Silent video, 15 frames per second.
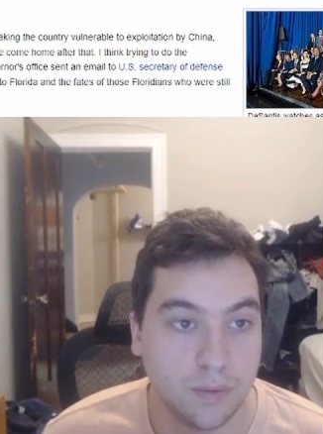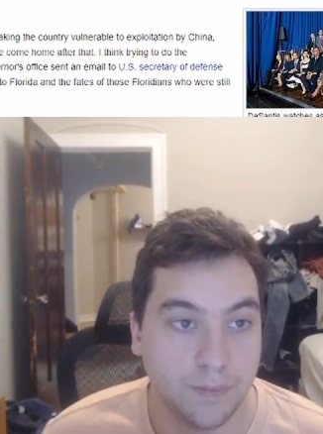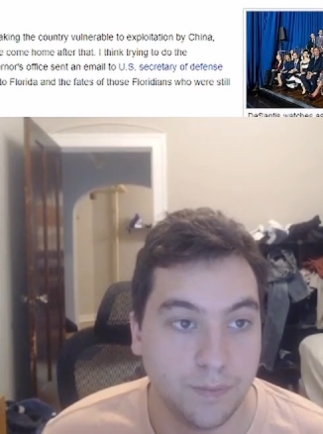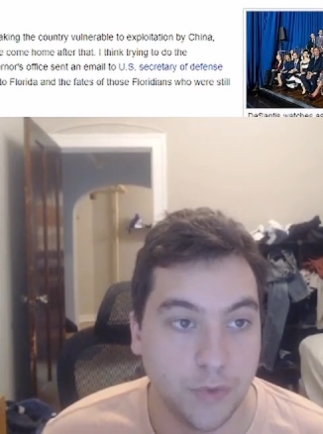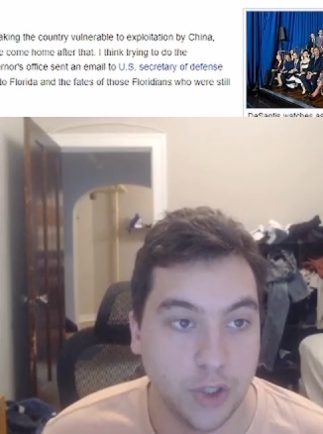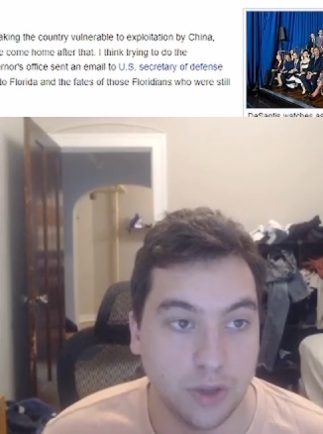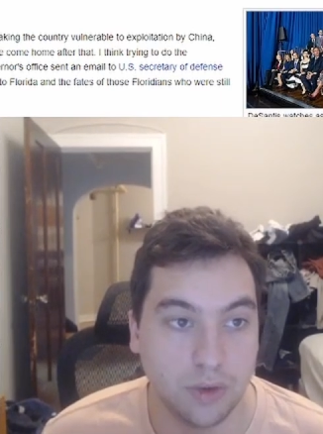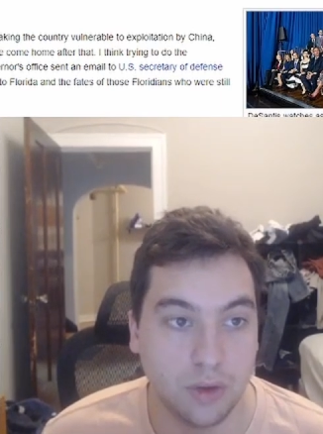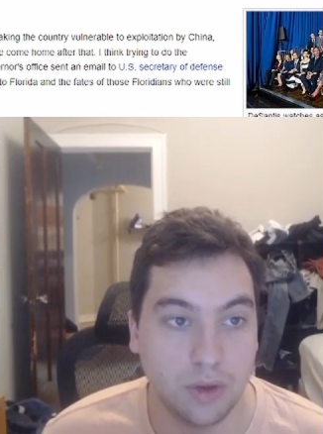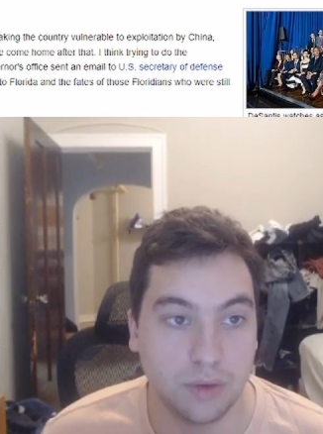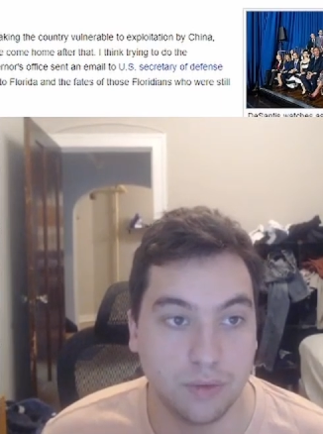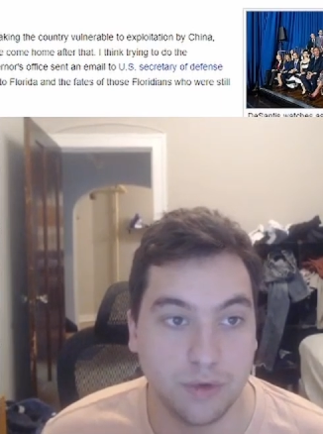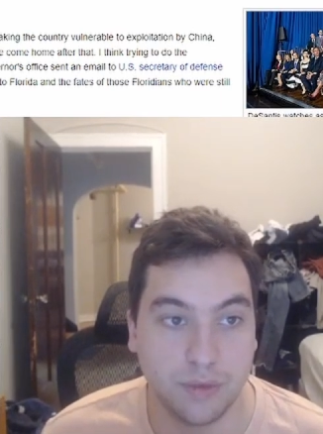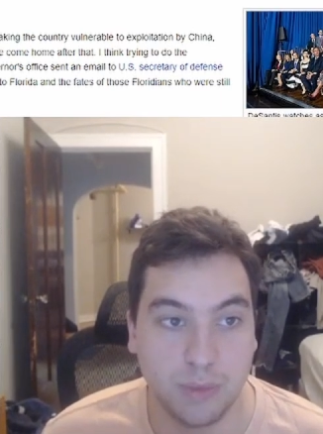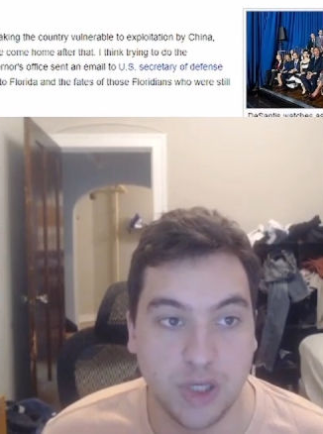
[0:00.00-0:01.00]

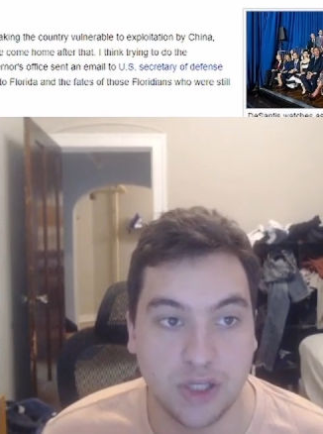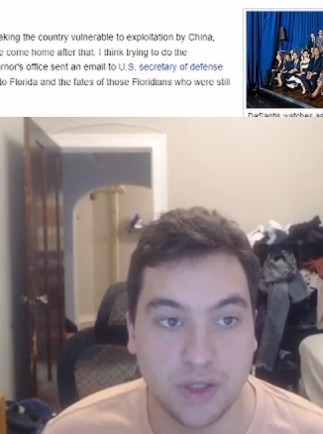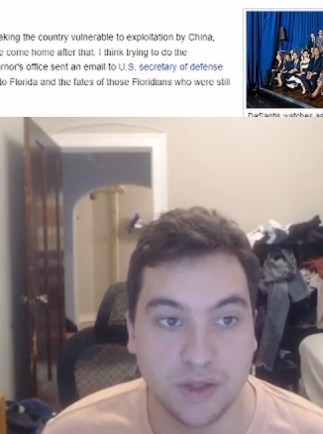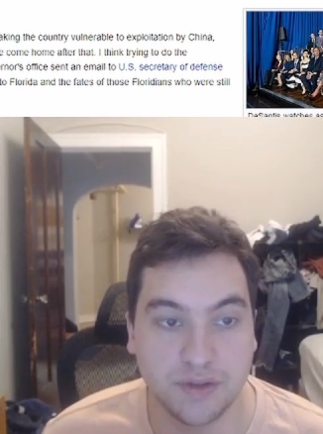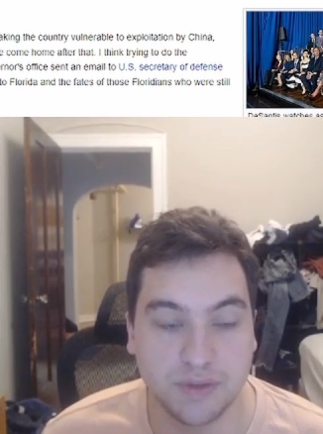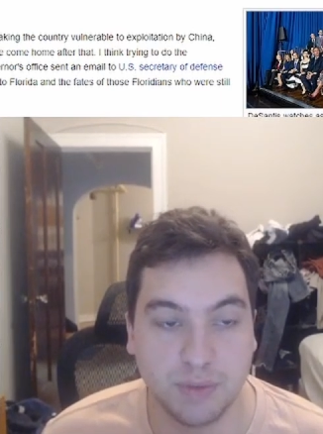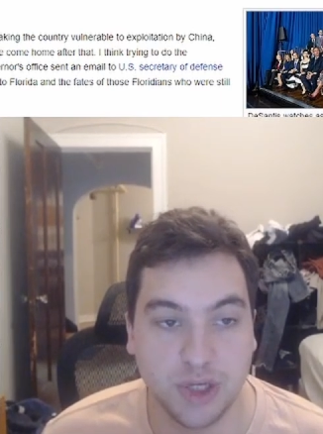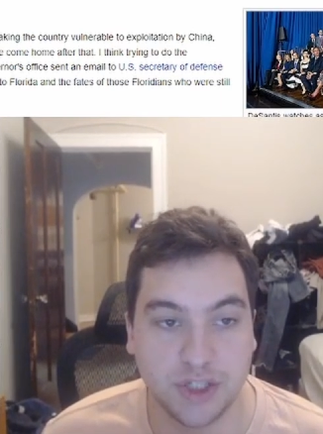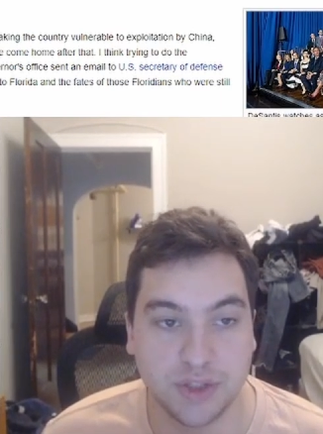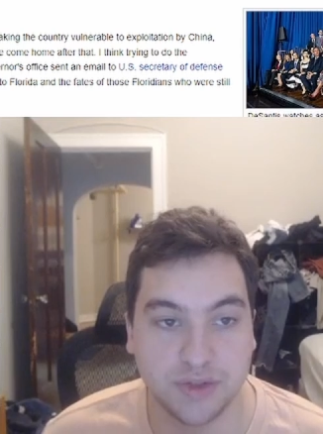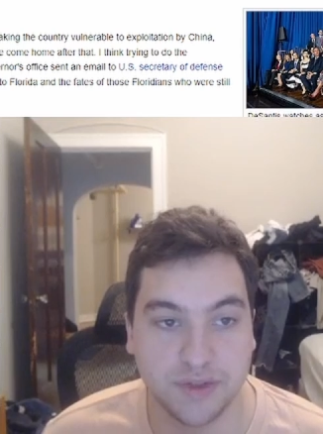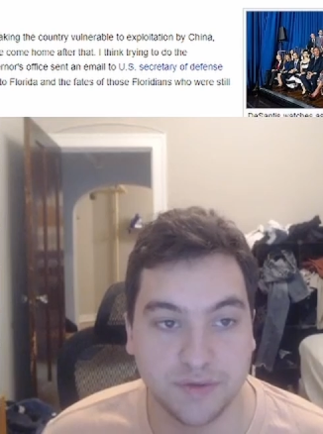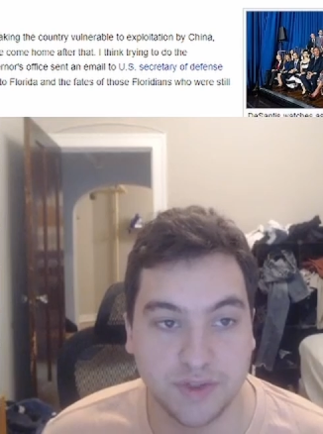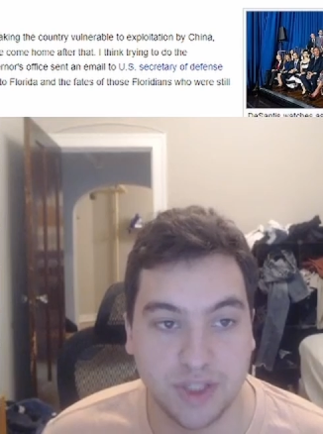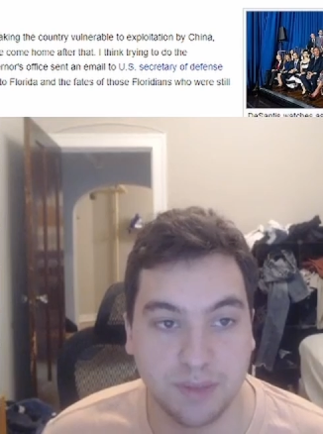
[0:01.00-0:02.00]
along with making
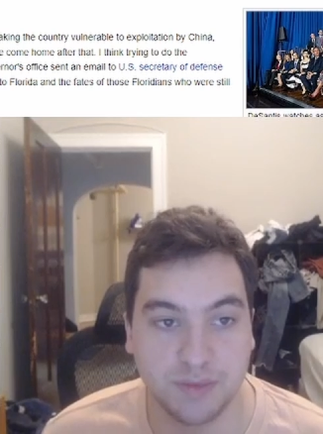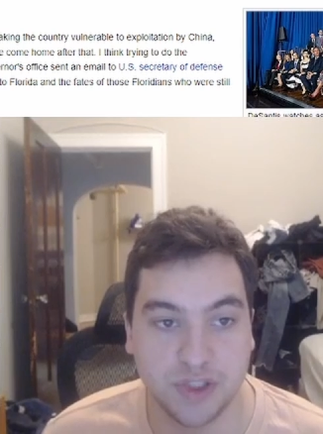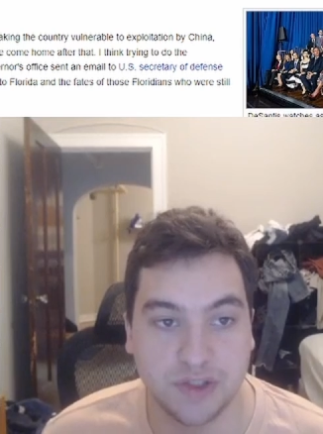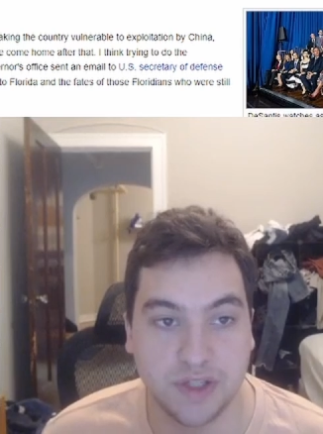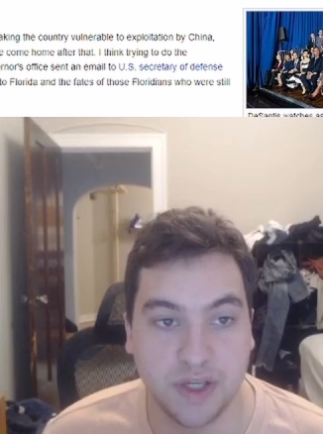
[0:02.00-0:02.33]
inspections of septic